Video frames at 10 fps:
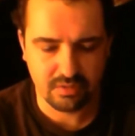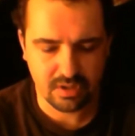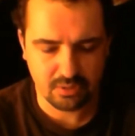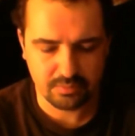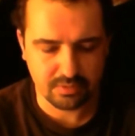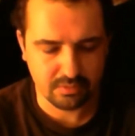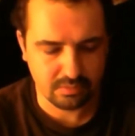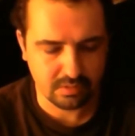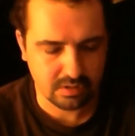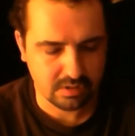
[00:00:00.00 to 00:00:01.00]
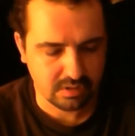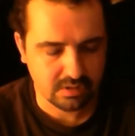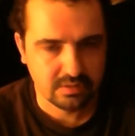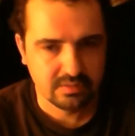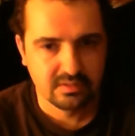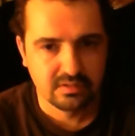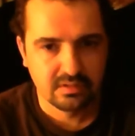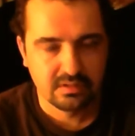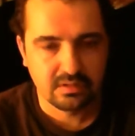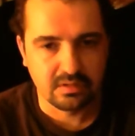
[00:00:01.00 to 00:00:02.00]
I hope you,
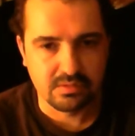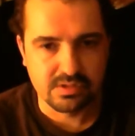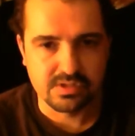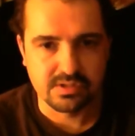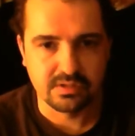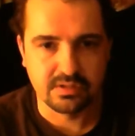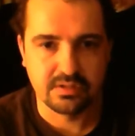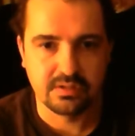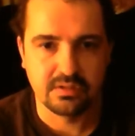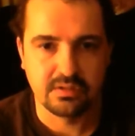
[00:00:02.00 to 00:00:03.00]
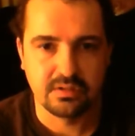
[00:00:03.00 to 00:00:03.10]
it was a